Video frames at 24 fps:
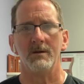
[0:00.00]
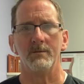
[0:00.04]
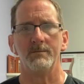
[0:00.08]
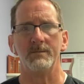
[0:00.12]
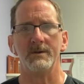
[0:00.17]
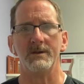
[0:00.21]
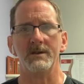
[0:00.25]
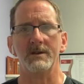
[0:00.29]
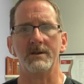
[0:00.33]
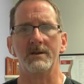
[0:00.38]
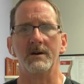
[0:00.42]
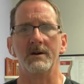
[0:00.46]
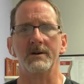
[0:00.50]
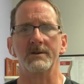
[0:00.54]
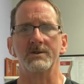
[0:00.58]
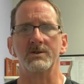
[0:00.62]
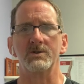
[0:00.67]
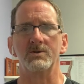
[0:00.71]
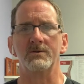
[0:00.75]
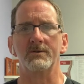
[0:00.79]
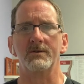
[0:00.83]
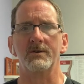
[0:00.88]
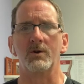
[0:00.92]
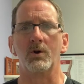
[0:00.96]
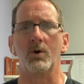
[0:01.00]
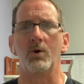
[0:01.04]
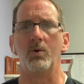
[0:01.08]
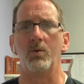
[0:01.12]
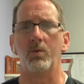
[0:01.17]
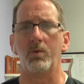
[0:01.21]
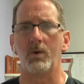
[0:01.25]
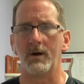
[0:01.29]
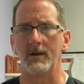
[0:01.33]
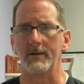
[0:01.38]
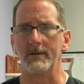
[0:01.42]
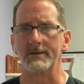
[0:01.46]
because the
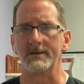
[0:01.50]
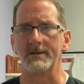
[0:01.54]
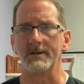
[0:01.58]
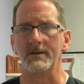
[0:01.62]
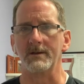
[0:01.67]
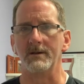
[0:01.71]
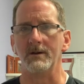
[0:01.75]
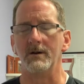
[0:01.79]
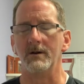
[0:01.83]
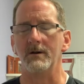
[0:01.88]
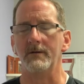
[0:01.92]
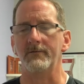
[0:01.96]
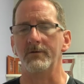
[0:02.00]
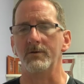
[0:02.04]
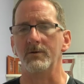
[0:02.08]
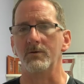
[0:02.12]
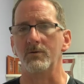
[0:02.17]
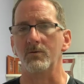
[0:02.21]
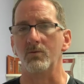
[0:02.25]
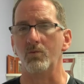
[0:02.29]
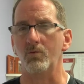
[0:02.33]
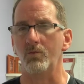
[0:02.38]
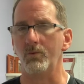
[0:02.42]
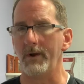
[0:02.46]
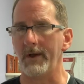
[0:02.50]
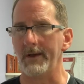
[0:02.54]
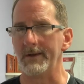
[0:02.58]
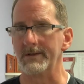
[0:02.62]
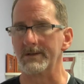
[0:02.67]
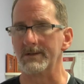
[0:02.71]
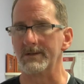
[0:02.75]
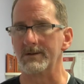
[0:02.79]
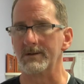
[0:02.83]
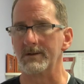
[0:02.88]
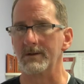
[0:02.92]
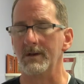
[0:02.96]
quality of your
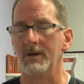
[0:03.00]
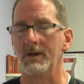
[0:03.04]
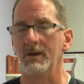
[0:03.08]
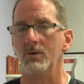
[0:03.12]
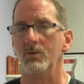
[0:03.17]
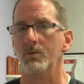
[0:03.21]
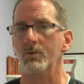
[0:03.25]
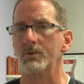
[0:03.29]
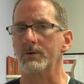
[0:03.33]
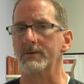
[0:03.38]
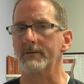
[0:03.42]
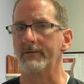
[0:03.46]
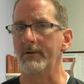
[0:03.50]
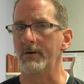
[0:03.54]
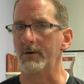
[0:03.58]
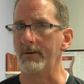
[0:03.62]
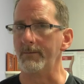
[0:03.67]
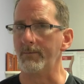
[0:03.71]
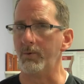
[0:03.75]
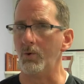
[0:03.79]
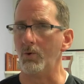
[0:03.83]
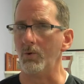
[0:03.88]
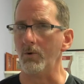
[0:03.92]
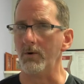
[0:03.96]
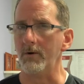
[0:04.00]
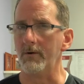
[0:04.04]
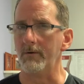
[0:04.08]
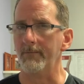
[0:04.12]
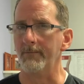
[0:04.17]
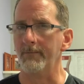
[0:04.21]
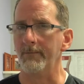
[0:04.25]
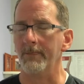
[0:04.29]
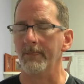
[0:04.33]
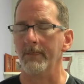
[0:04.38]
rest was very poor.